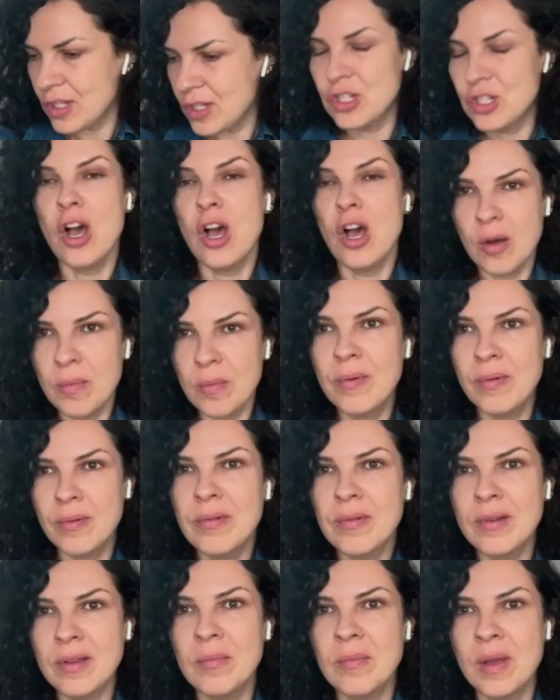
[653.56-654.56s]
job,
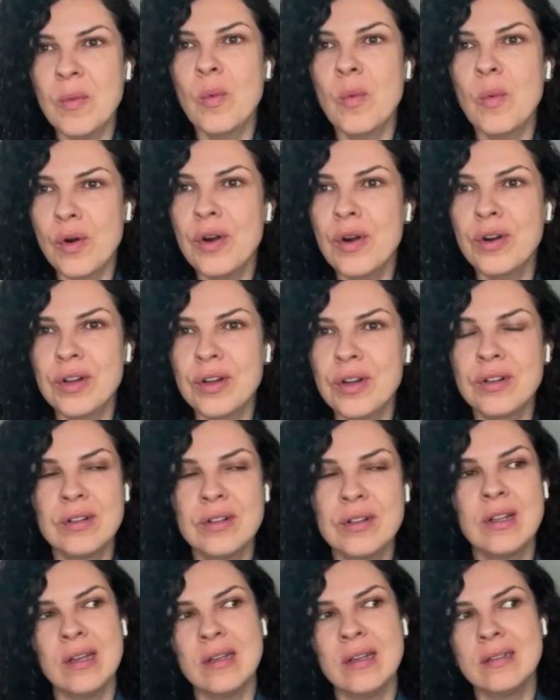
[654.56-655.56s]
in my work.
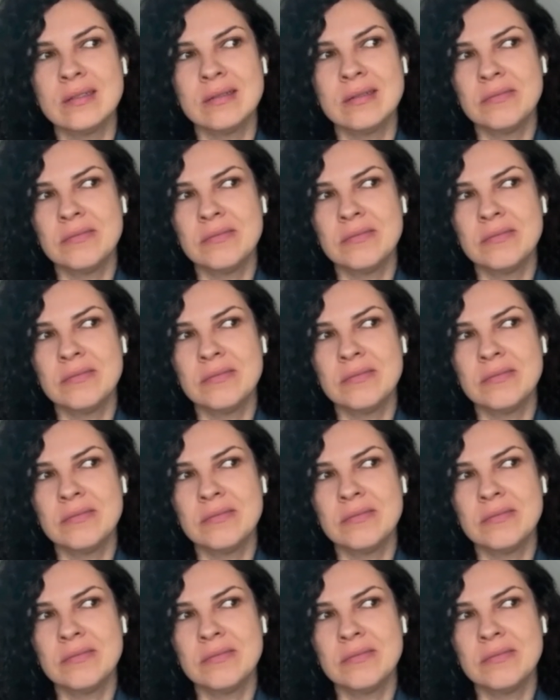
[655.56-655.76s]
Like,